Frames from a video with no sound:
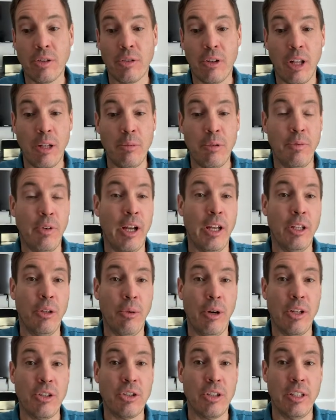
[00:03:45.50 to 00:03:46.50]
club
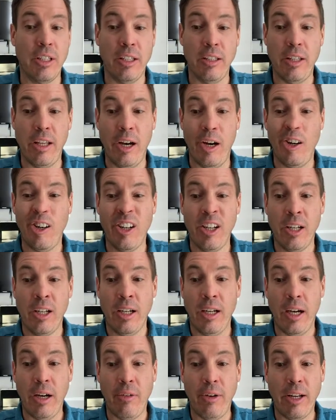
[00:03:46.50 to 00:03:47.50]
evaluation in there.
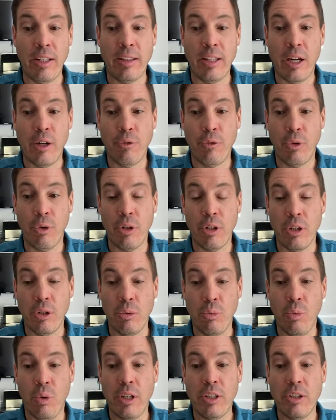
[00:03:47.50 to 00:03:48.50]
Right there for you.
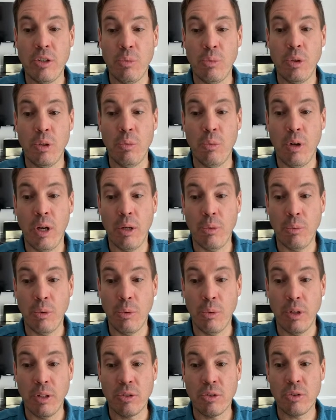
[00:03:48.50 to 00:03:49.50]
What do we want? We
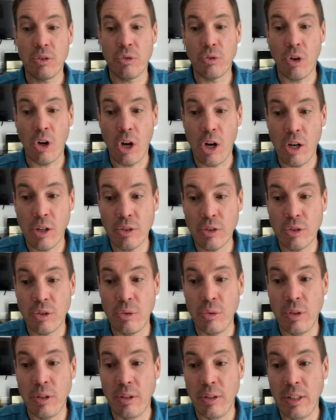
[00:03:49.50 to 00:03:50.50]
want strong
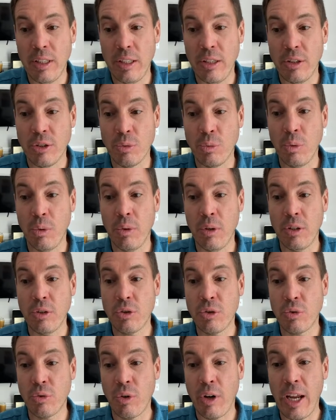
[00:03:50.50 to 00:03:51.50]
student leaders. We want
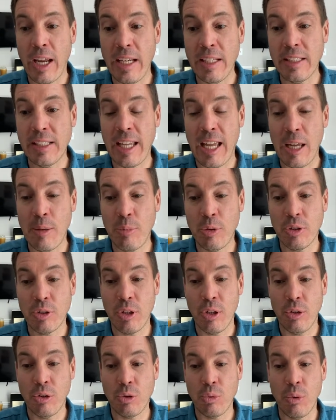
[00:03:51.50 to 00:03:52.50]
trained campus
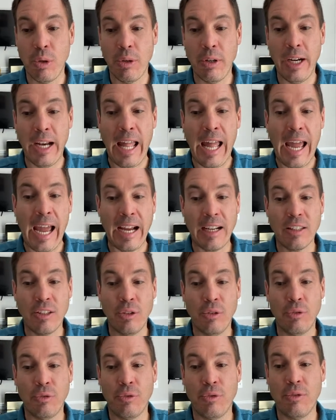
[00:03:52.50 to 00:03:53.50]
coach. We want an
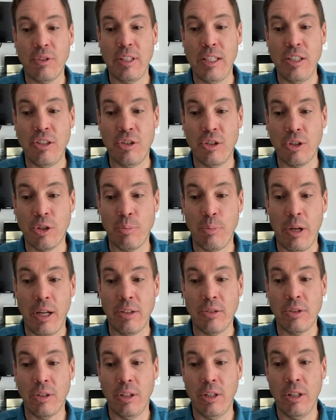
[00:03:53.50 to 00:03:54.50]
active teacher
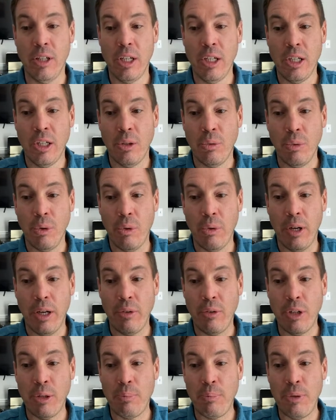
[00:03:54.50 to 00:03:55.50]
sponsor. We want
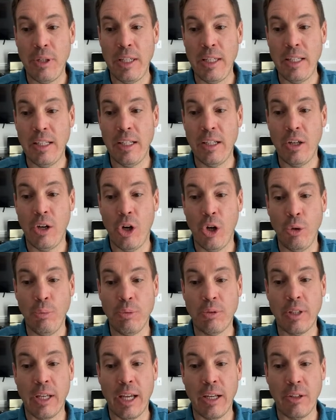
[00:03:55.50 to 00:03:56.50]
repeated hope
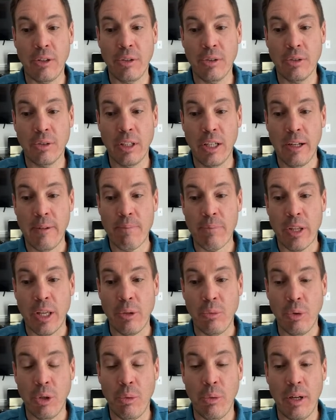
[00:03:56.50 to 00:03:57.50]
cycles,
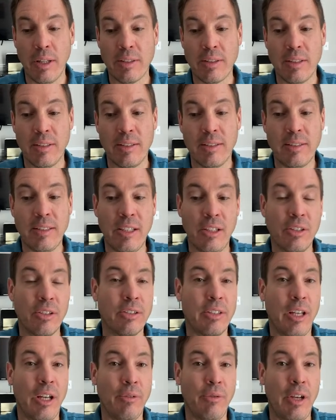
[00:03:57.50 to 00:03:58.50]
and we want sincere
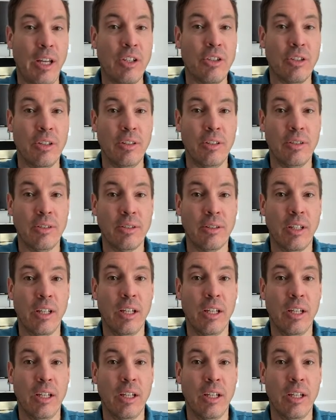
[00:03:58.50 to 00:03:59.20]
salvations.